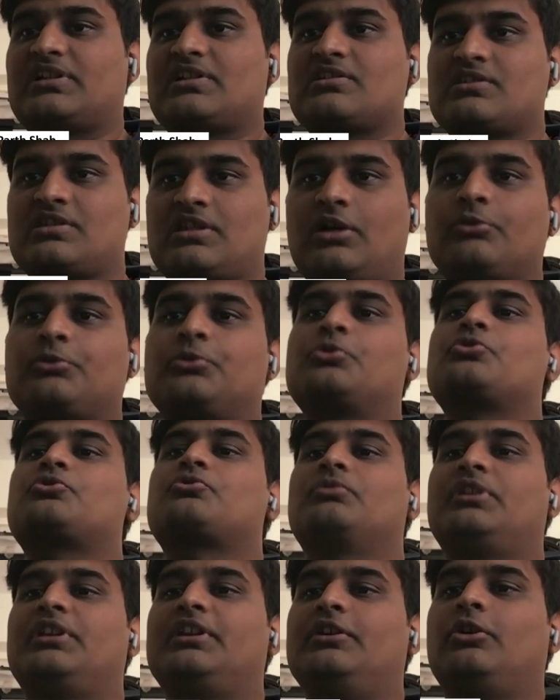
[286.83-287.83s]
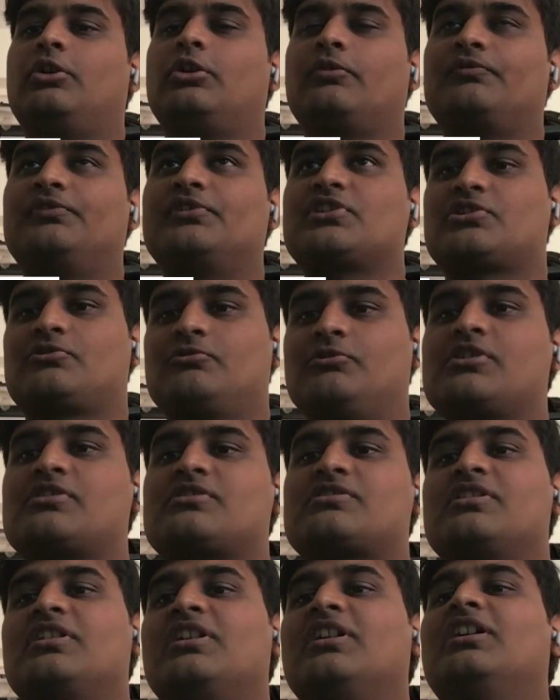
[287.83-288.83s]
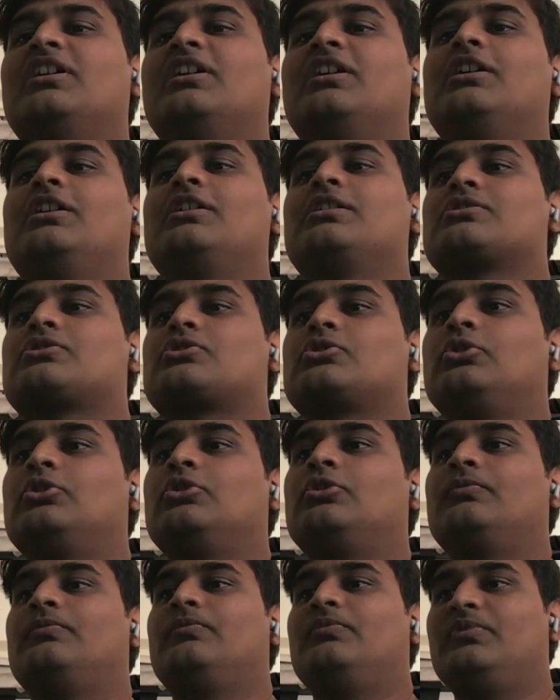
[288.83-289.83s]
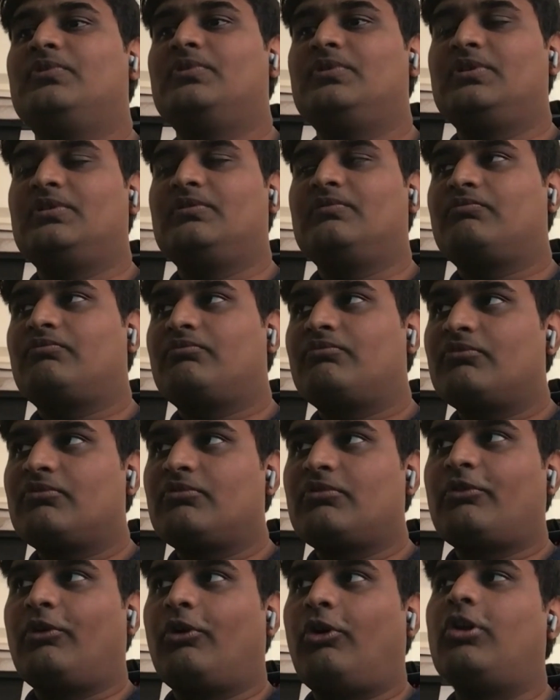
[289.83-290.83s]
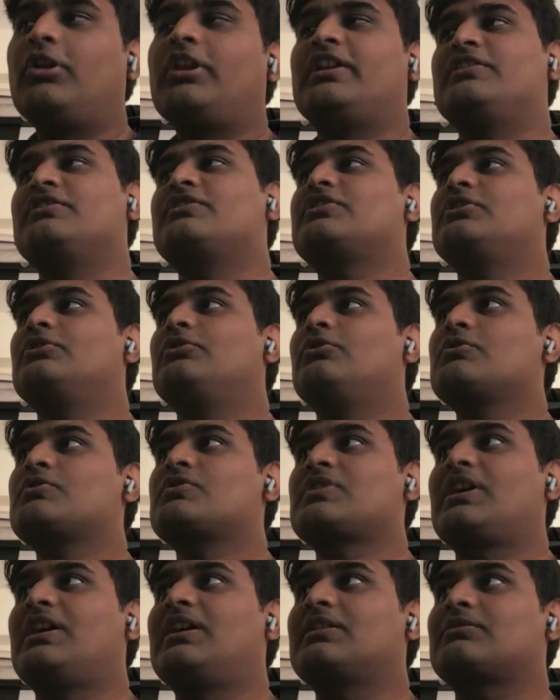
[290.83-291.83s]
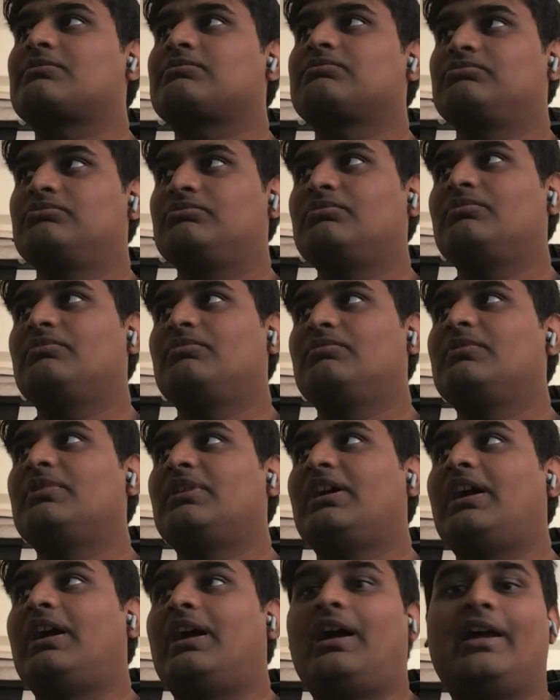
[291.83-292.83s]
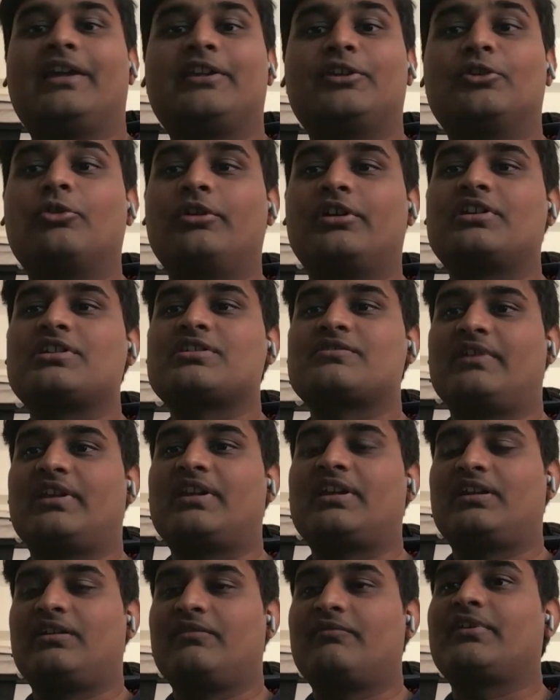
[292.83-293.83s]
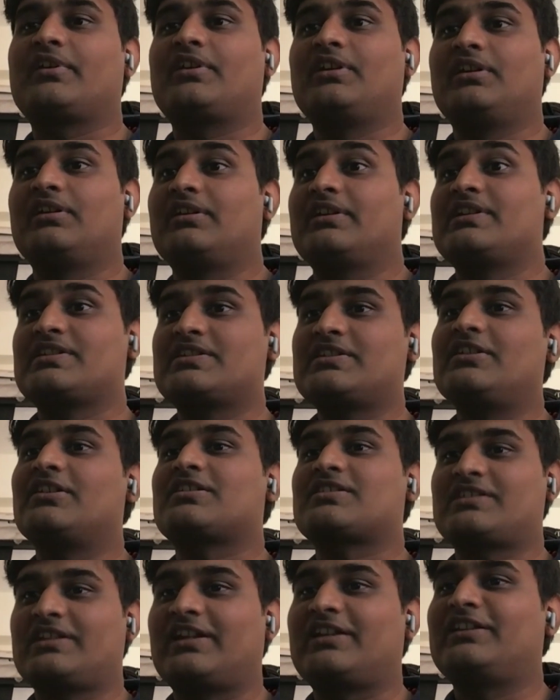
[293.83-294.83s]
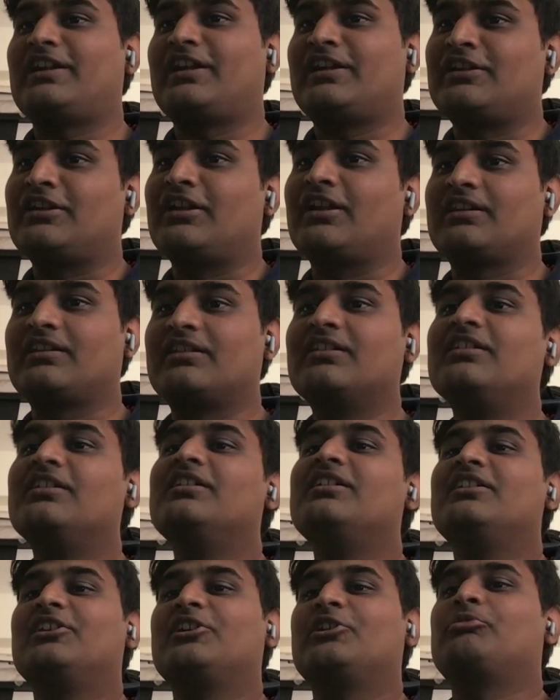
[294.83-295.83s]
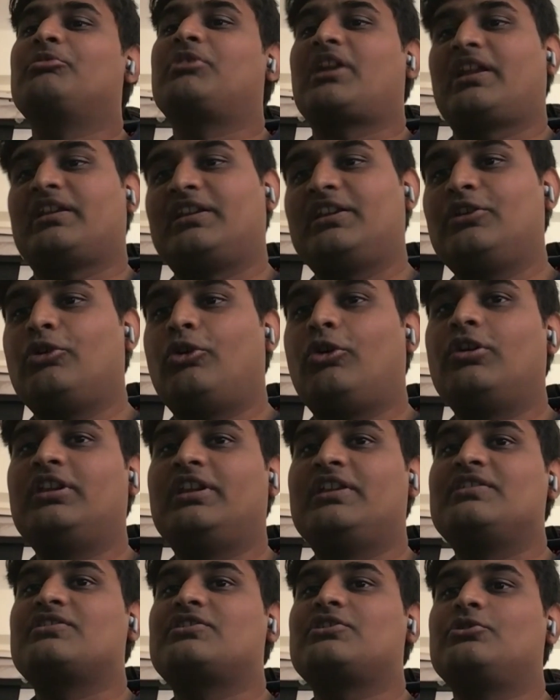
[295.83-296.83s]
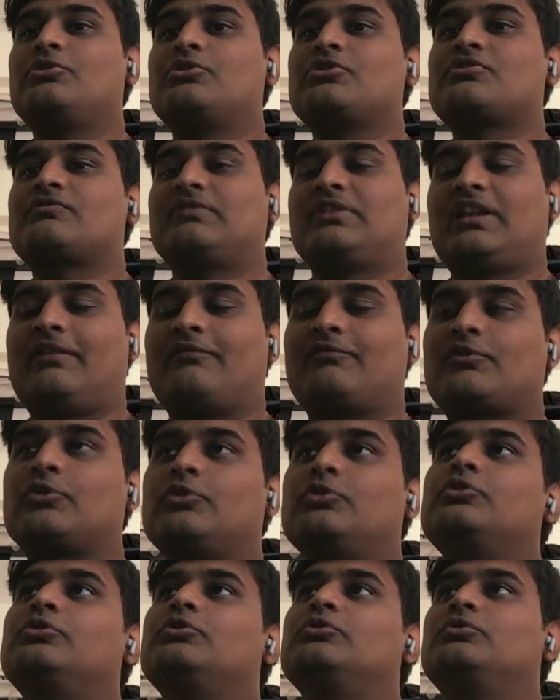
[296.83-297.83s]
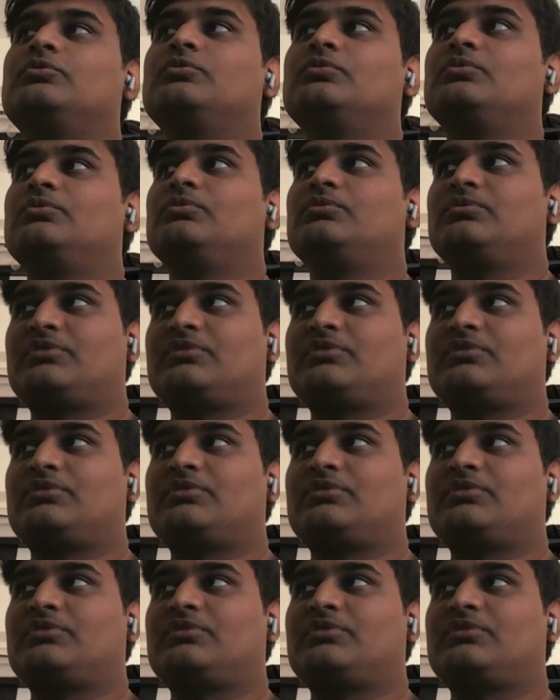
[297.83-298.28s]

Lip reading: That is how usually all of this works. So all NGOs are, I know it is very difficult, easier said than done, but I think all NGOs will have to